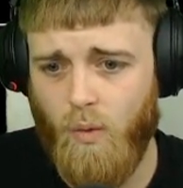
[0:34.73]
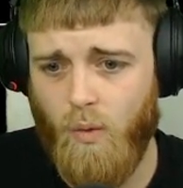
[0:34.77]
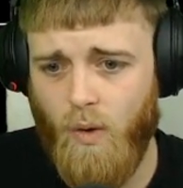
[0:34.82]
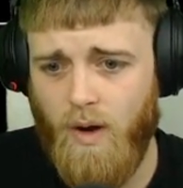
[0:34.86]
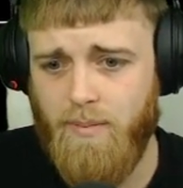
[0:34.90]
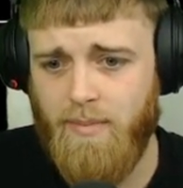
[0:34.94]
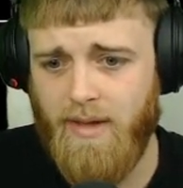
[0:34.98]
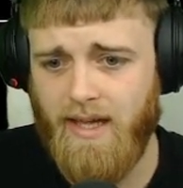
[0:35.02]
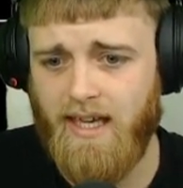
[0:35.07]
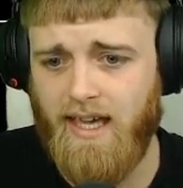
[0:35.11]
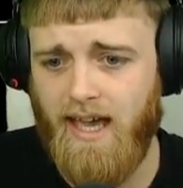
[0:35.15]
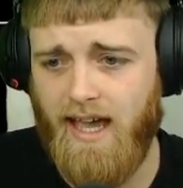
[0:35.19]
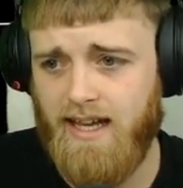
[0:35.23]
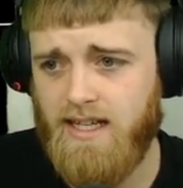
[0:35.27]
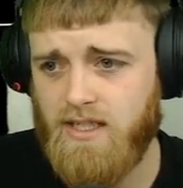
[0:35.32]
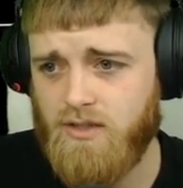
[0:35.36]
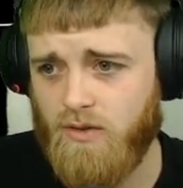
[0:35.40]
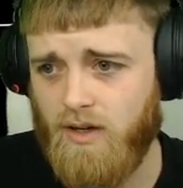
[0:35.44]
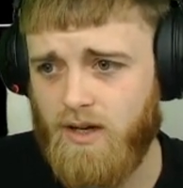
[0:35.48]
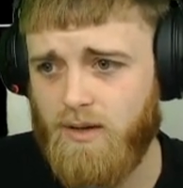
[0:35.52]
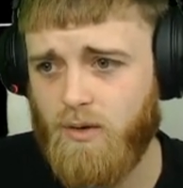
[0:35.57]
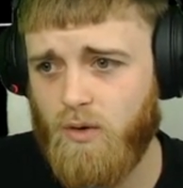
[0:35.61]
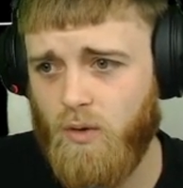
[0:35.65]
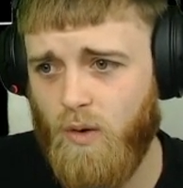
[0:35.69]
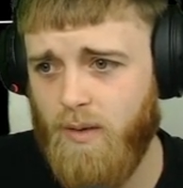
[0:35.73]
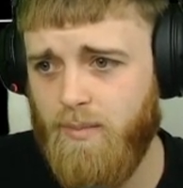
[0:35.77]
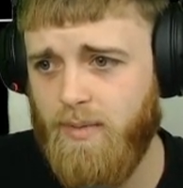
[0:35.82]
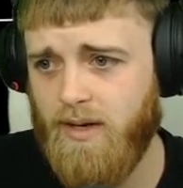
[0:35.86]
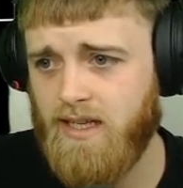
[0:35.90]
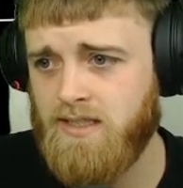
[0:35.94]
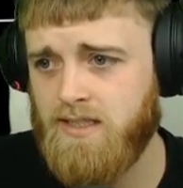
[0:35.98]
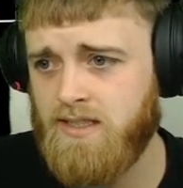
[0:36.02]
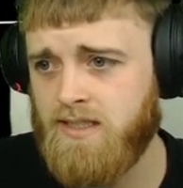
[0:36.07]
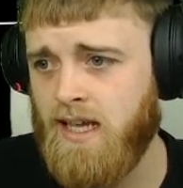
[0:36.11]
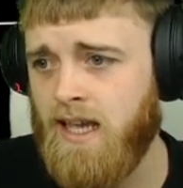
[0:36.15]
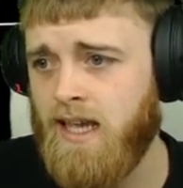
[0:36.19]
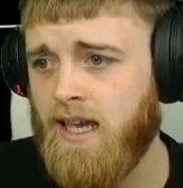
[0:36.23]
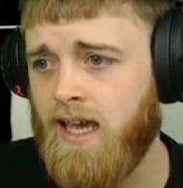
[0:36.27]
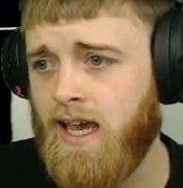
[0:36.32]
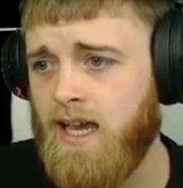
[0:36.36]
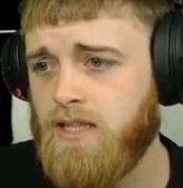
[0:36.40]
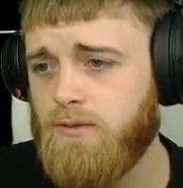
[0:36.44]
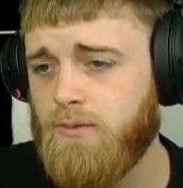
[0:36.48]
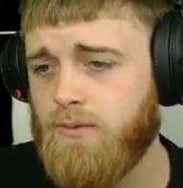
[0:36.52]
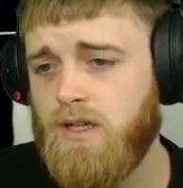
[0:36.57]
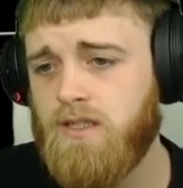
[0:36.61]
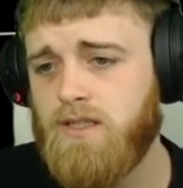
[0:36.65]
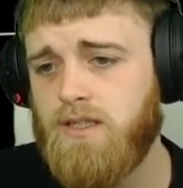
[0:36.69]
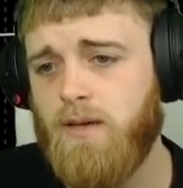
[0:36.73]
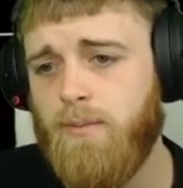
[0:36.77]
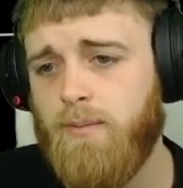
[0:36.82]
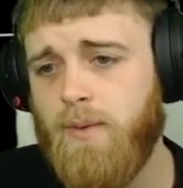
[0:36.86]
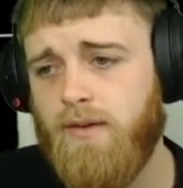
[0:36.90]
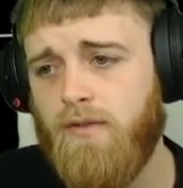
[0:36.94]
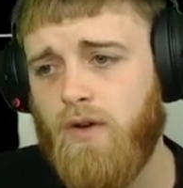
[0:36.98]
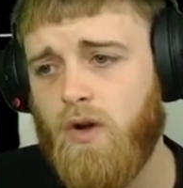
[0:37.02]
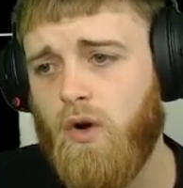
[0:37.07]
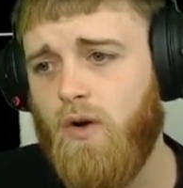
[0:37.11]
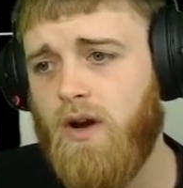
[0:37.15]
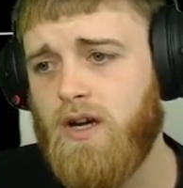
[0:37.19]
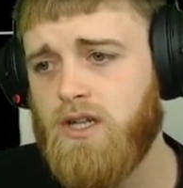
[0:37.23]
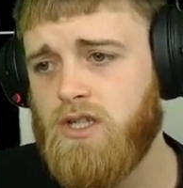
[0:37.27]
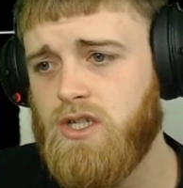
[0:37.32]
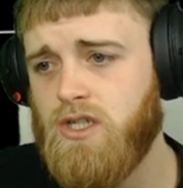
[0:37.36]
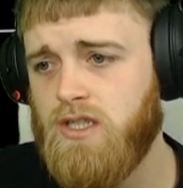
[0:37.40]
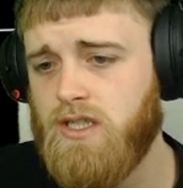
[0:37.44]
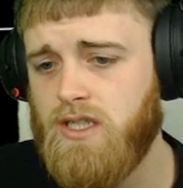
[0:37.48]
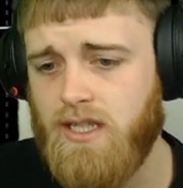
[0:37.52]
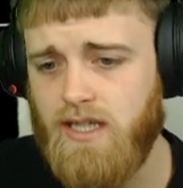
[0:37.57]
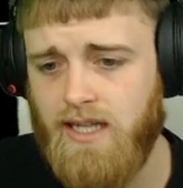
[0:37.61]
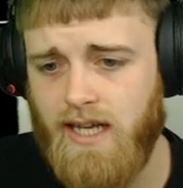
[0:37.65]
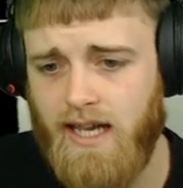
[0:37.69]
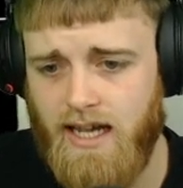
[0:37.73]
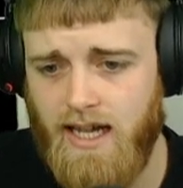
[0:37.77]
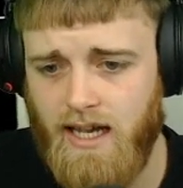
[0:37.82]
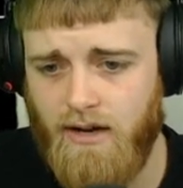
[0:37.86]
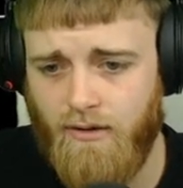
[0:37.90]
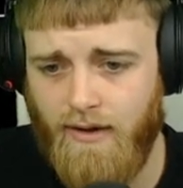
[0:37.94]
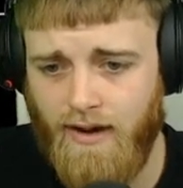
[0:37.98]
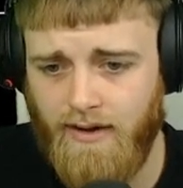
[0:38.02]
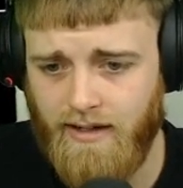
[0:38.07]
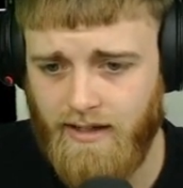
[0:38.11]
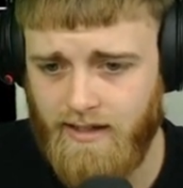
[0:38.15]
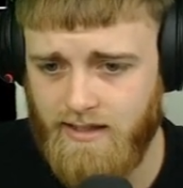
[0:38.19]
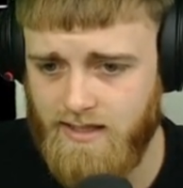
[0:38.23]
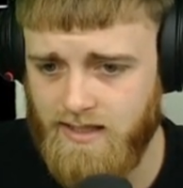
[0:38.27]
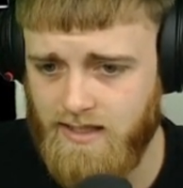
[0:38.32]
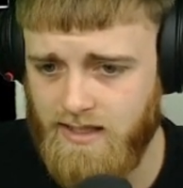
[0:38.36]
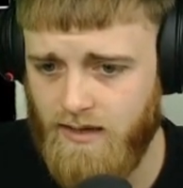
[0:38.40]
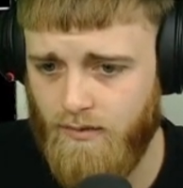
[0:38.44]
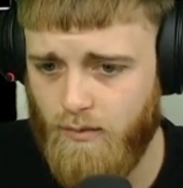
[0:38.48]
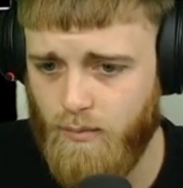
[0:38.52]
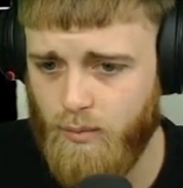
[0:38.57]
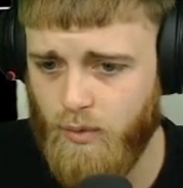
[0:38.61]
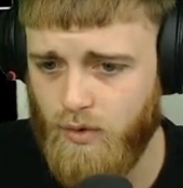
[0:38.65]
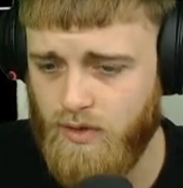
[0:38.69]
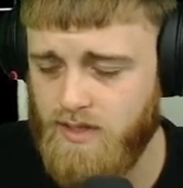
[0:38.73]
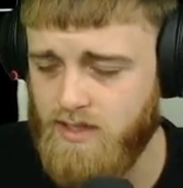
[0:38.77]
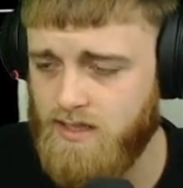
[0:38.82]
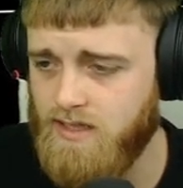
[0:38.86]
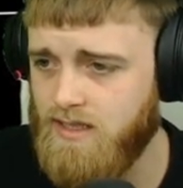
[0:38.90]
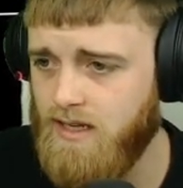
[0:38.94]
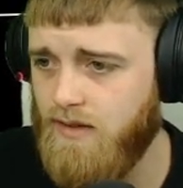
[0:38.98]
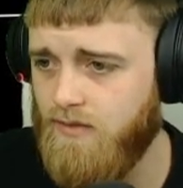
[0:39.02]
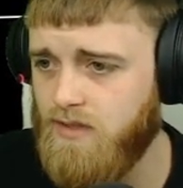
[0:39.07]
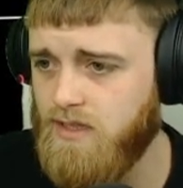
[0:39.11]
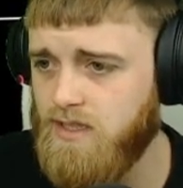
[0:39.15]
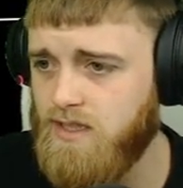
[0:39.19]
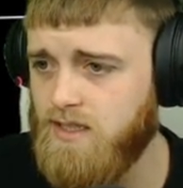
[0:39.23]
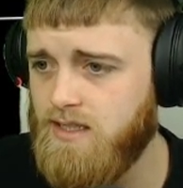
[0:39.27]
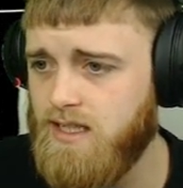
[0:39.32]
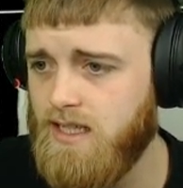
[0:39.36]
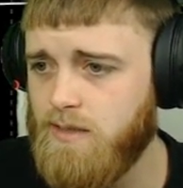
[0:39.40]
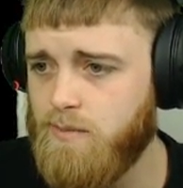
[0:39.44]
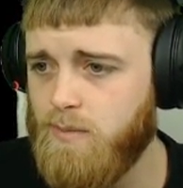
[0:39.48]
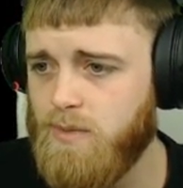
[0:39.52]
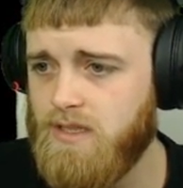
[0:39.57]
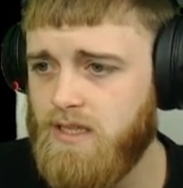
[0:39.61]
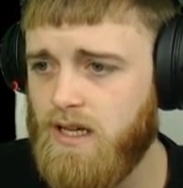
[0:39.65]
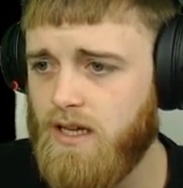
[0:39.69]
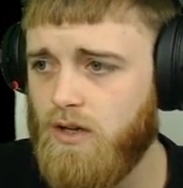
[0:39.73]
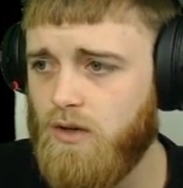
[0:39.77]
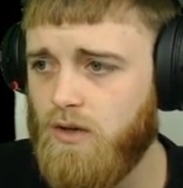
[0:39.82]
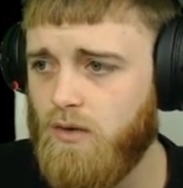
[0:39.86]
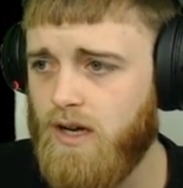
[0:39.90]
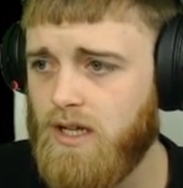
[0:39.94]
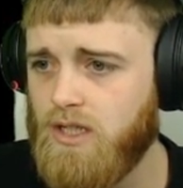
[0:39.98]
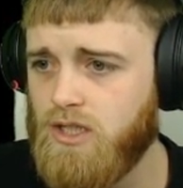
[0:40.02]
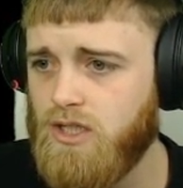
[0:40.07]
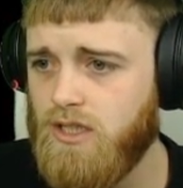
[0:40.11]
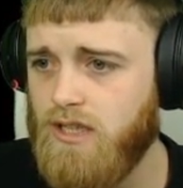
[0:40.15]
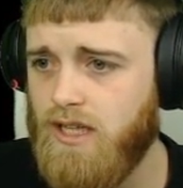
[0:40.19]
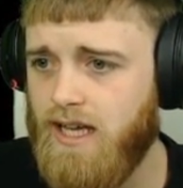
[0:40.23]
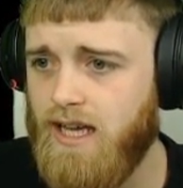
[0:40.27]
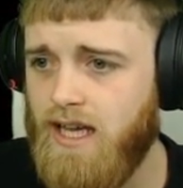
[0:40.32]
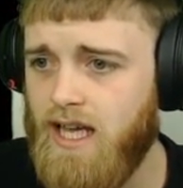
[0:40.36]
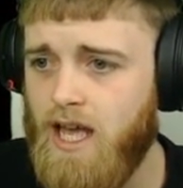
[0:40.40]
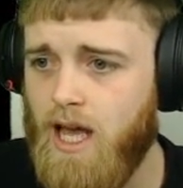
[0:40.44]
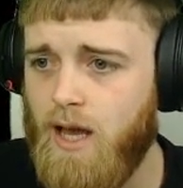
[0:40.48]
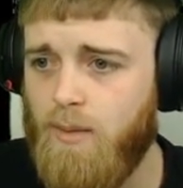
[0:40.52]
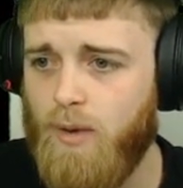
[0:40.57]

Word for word: quite big gains, right? Quite big insane gains. We are seeing a bit of a correction today, around a 7.76% correction there.